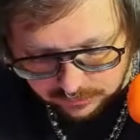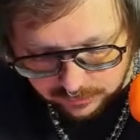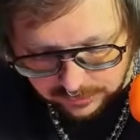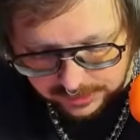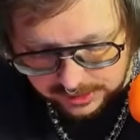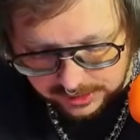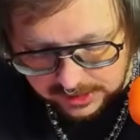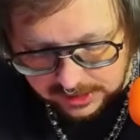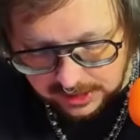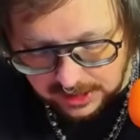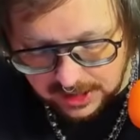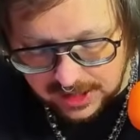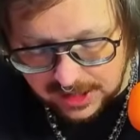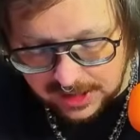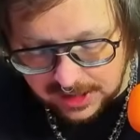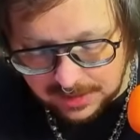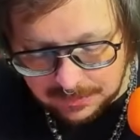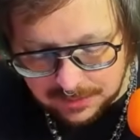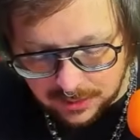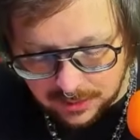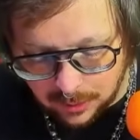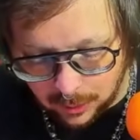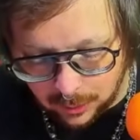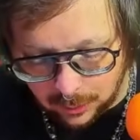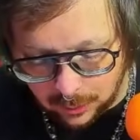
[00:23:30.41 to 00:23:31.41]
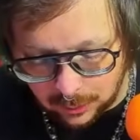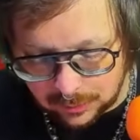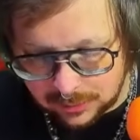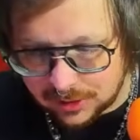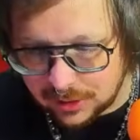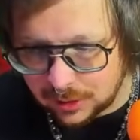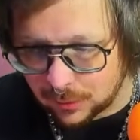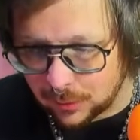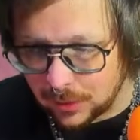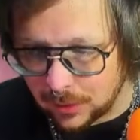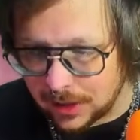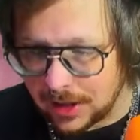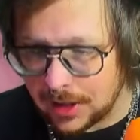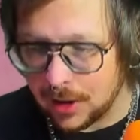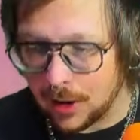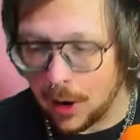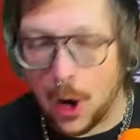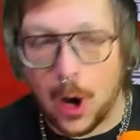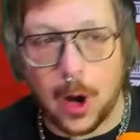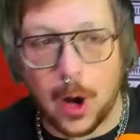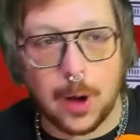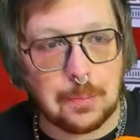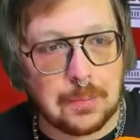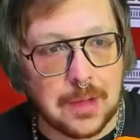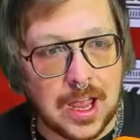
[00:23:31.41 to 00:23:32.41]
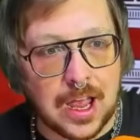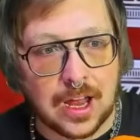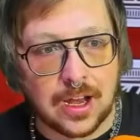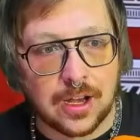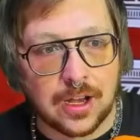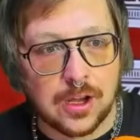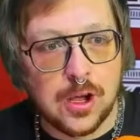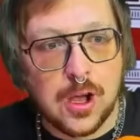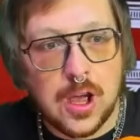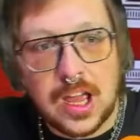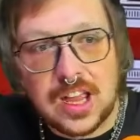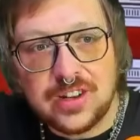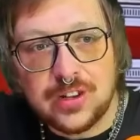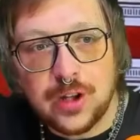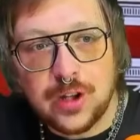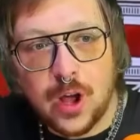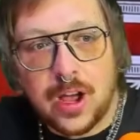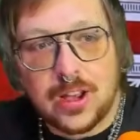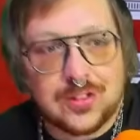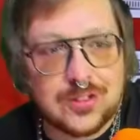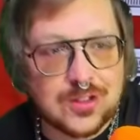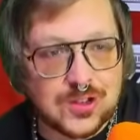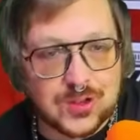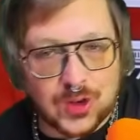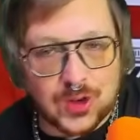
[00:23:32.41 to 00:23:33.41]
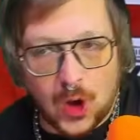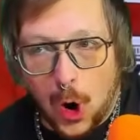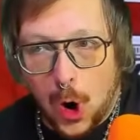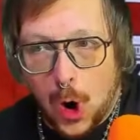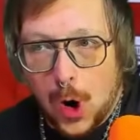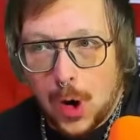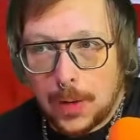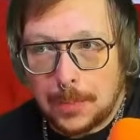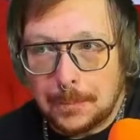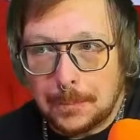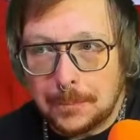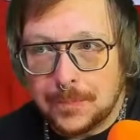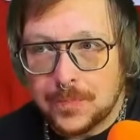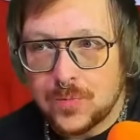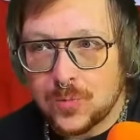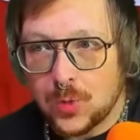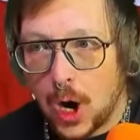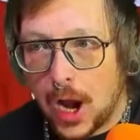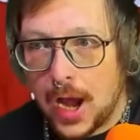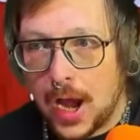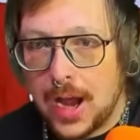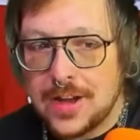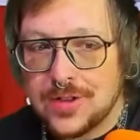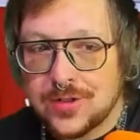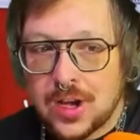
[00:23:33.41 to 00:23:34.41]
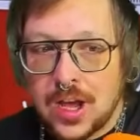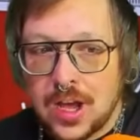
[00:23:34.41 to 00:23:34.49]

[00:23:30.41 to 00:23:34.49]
Reclaim an old career. Oh man, he lost his arm, right?